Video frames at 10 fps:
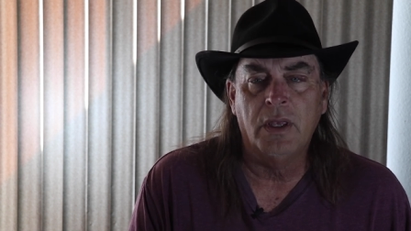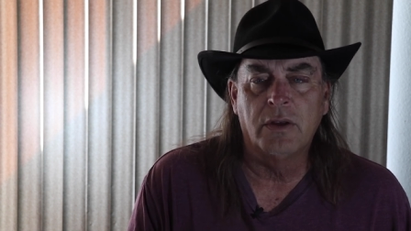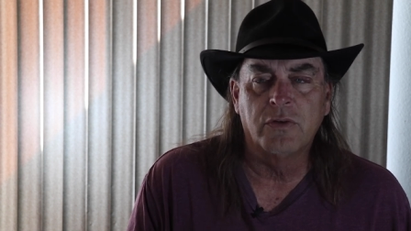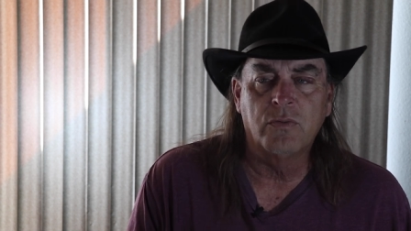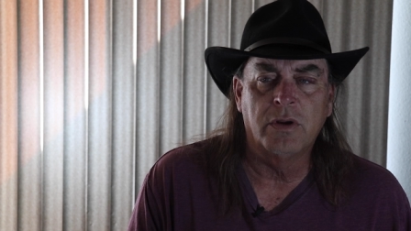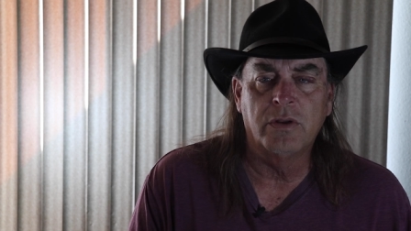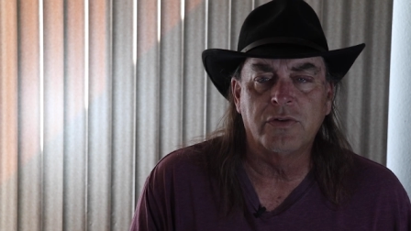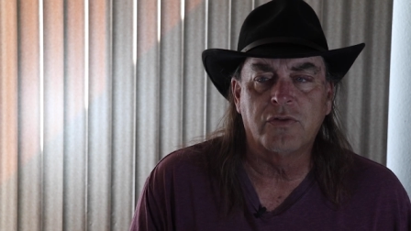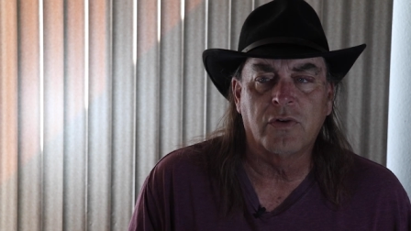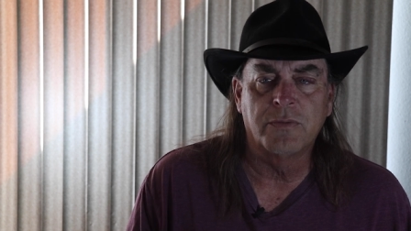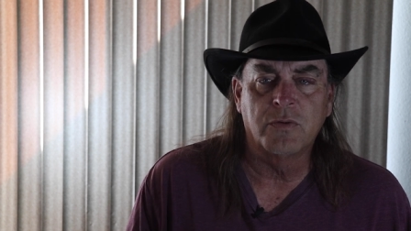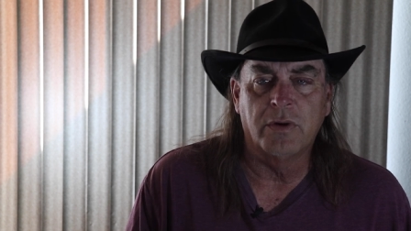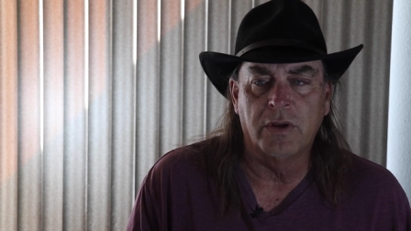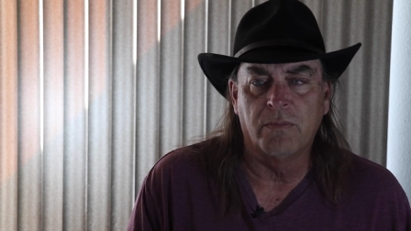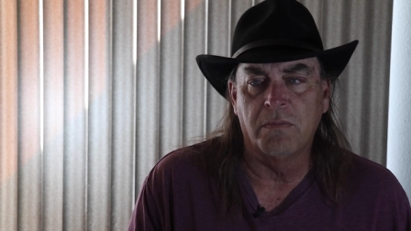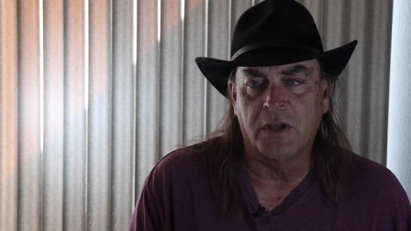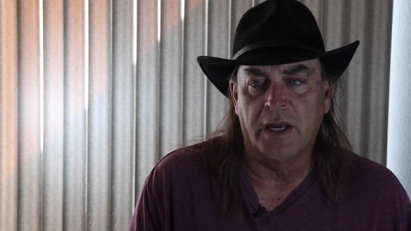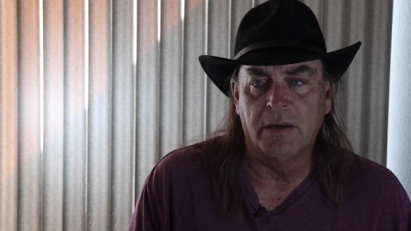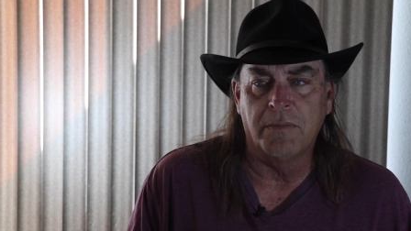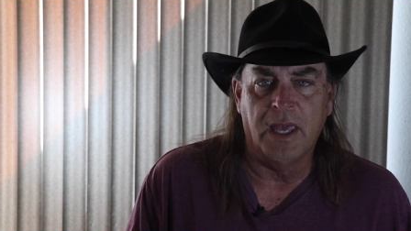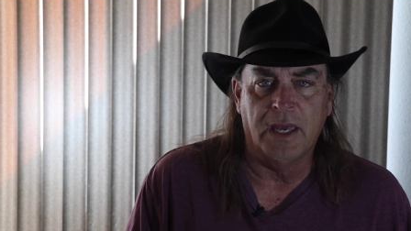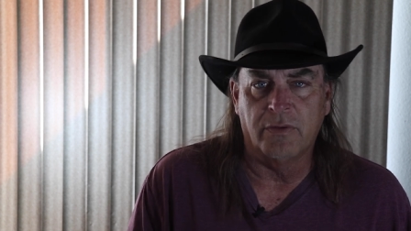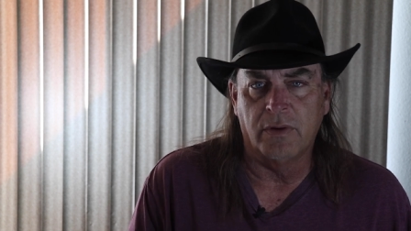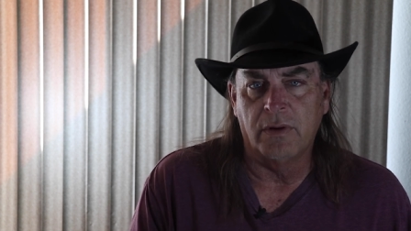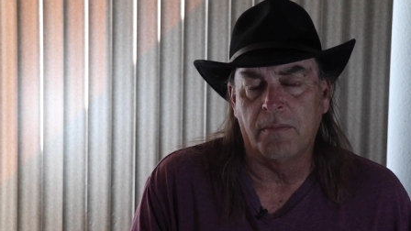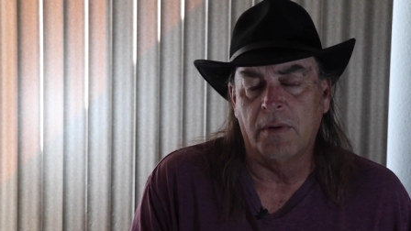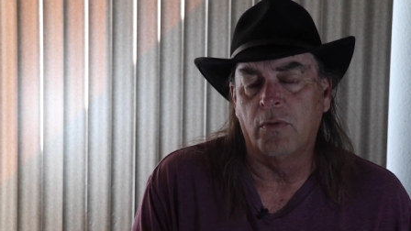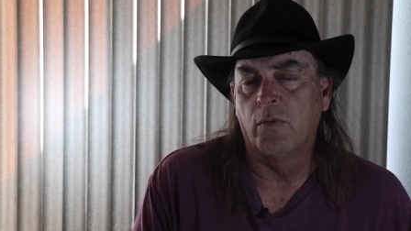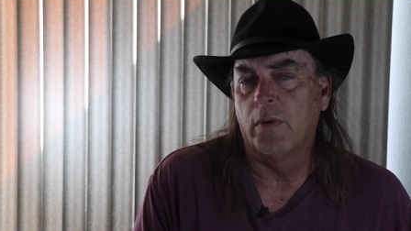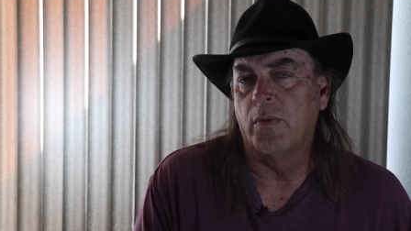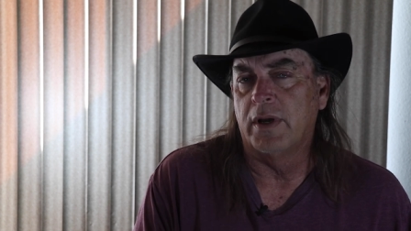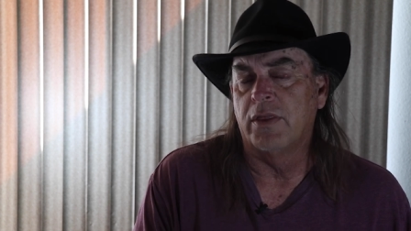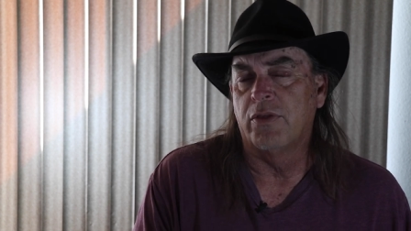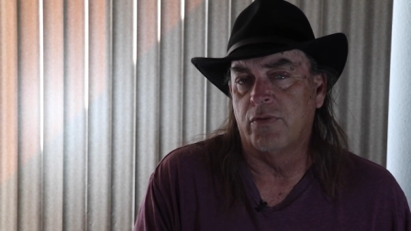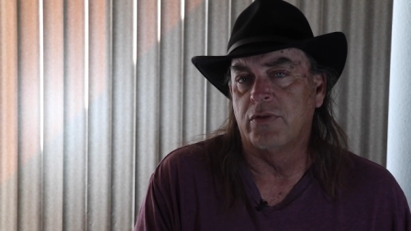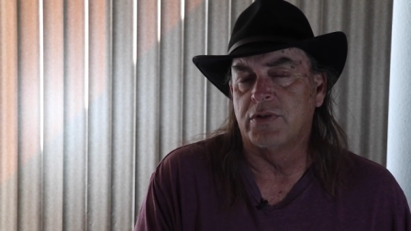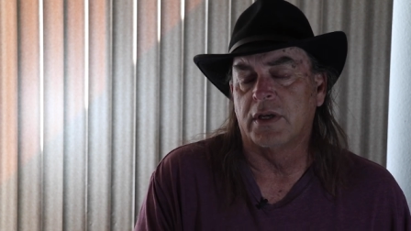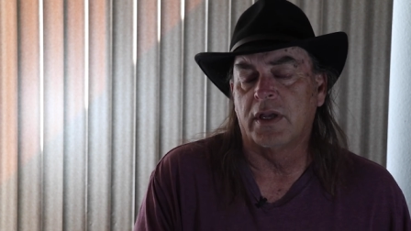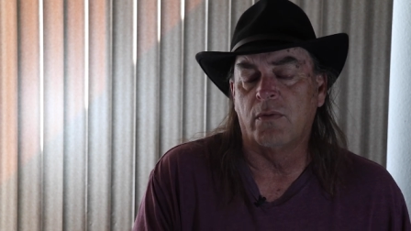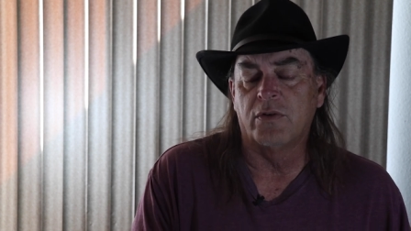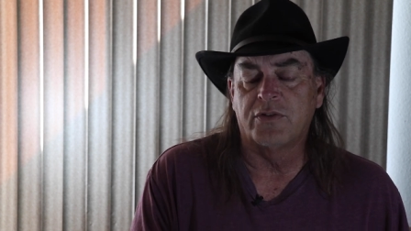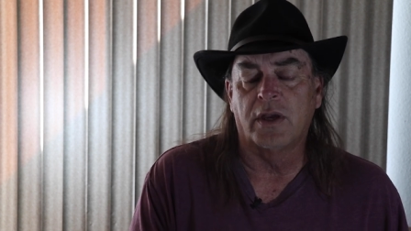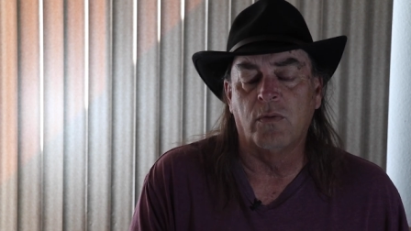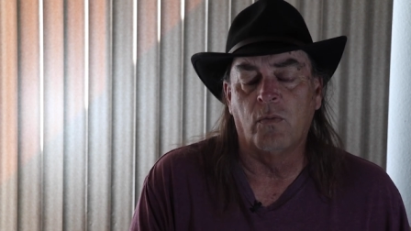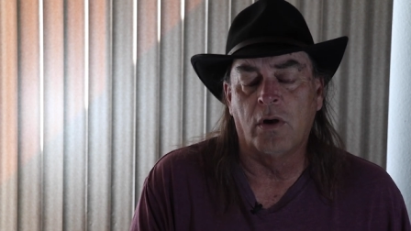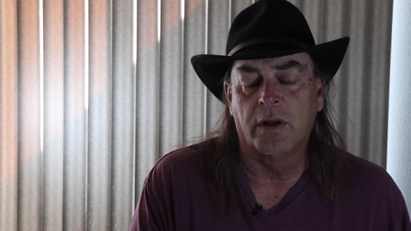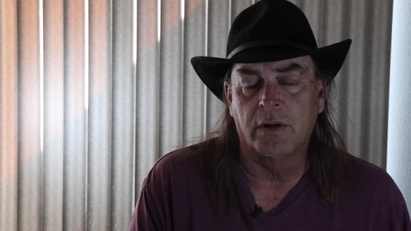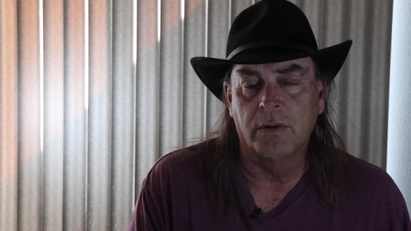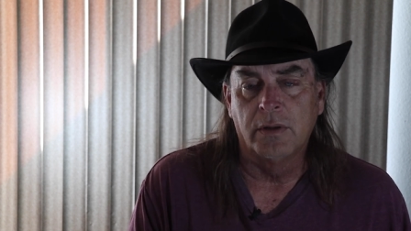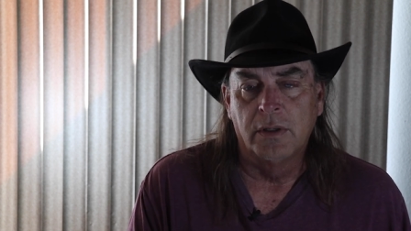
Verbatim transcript: It was one of those trips where you're kind of meandering. I remember we went in through second water.